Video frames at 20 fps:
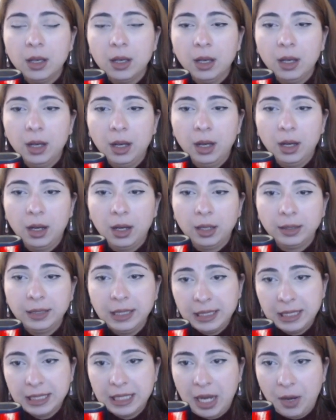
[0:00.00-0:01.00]
uh,
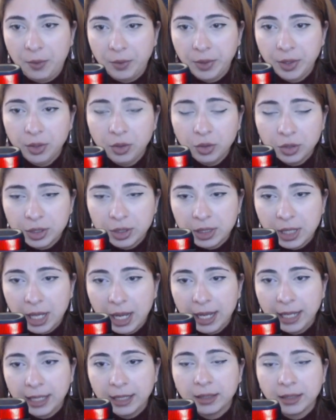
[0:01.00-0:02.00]
this is how it looks
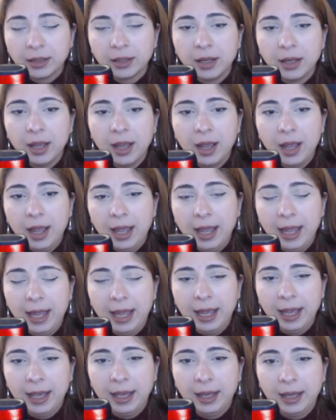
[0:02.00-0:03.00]
like.
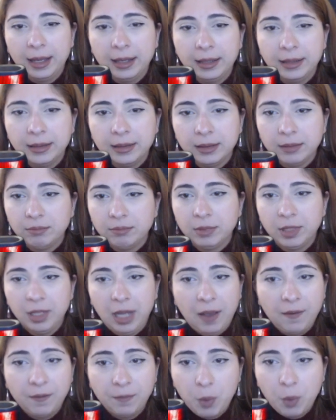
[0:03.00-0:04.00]
And
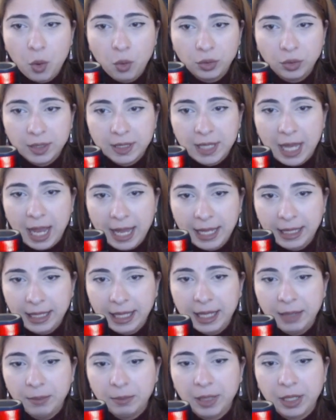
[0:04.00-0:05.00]
the f pawn is
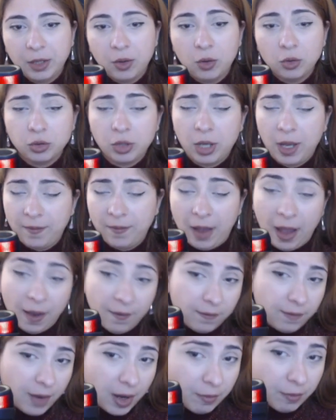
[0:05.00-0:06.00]
hanging. Black also have
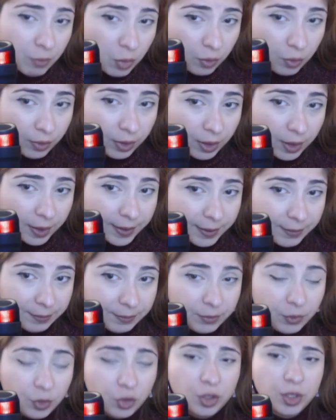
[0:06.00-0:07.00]
f5 move here,
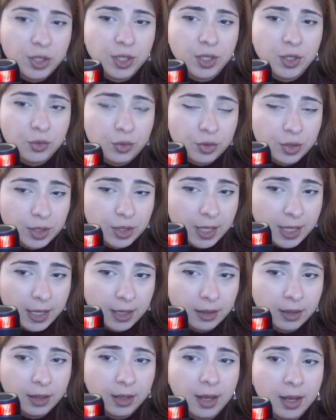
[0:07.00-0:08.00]
which is
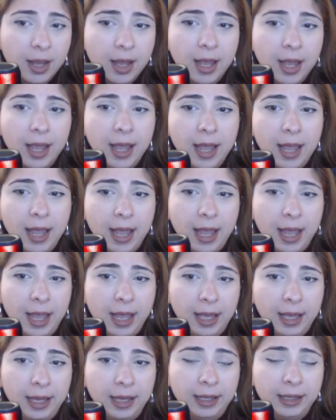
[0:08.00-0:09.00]
interesting.
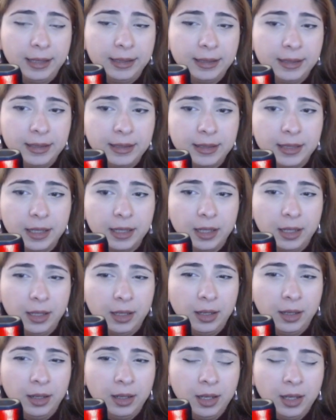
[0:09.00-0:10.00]
And
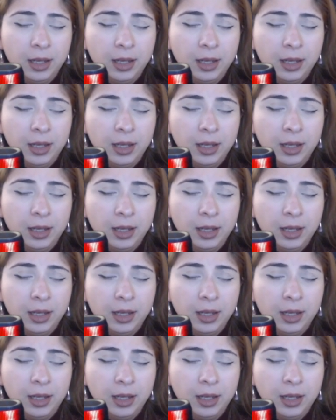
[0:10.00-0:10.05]
uh,